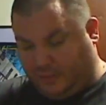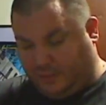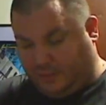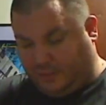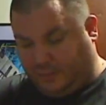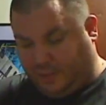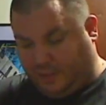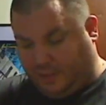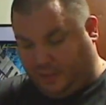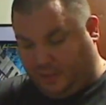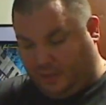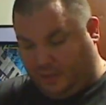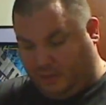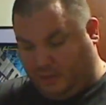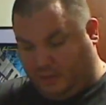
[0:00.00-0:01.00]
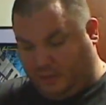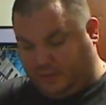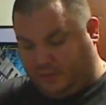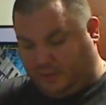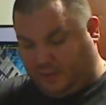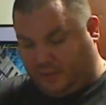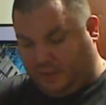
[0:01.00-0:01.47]
You'd be like, oh, it's
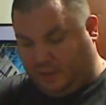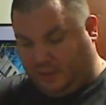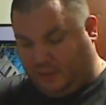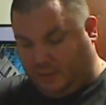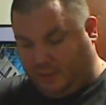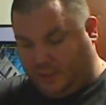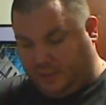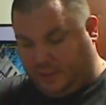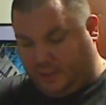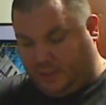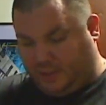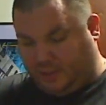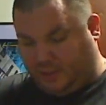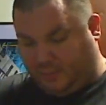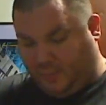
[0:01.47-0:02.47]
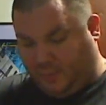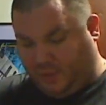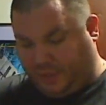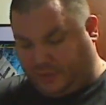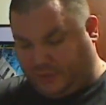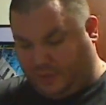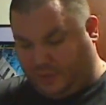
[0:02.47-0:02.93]
cleaning all that dirt. The more I
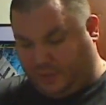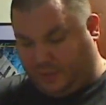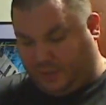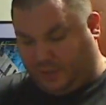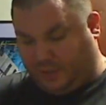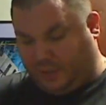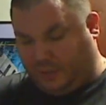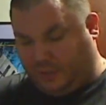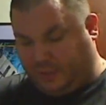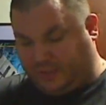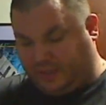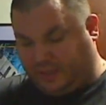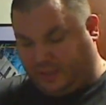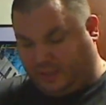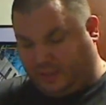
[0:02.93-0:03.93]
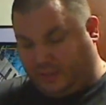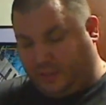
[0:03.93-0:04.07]
scrub it, the cleaner it's getting.